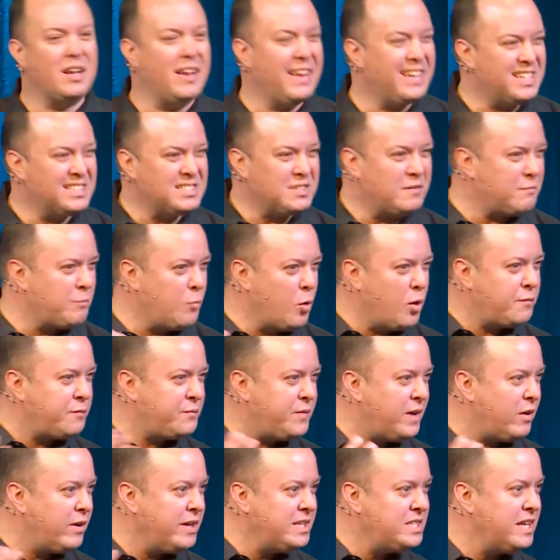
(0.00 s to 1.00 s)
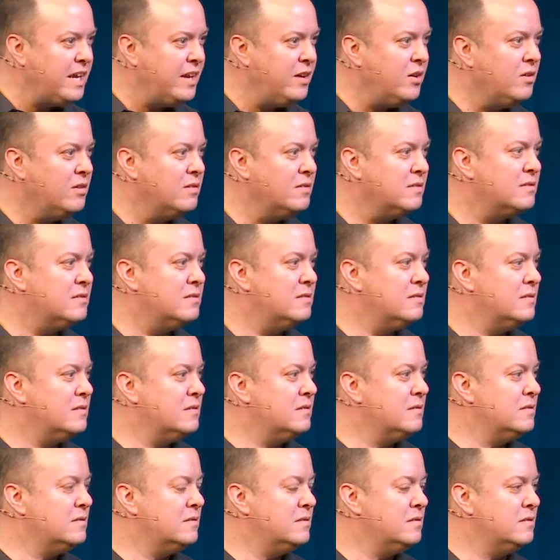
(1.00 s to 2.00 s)
Like, is it more fairy tale?
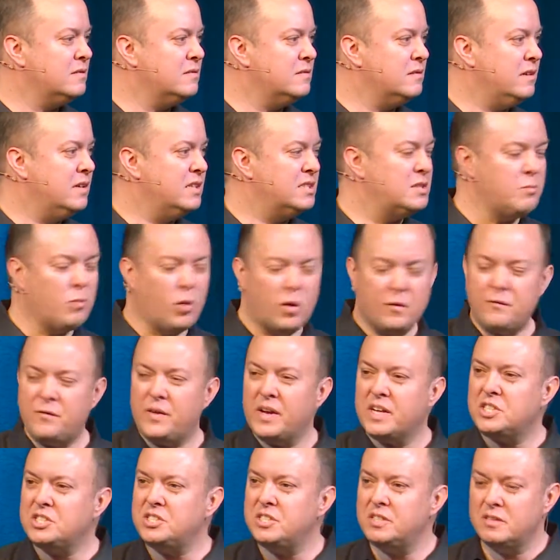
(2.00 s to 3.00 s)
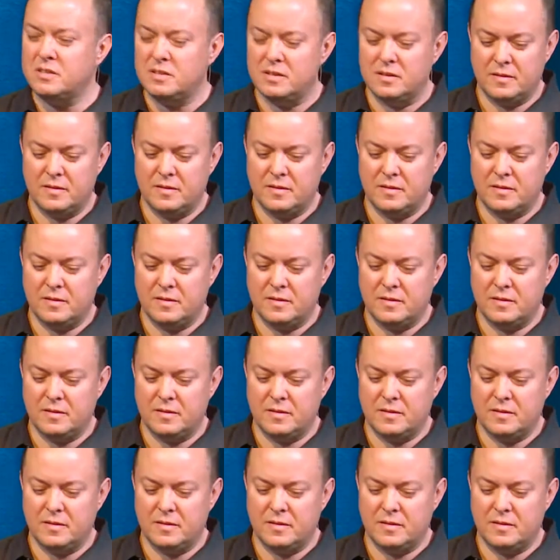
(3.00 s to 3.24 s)
Is it more fiction?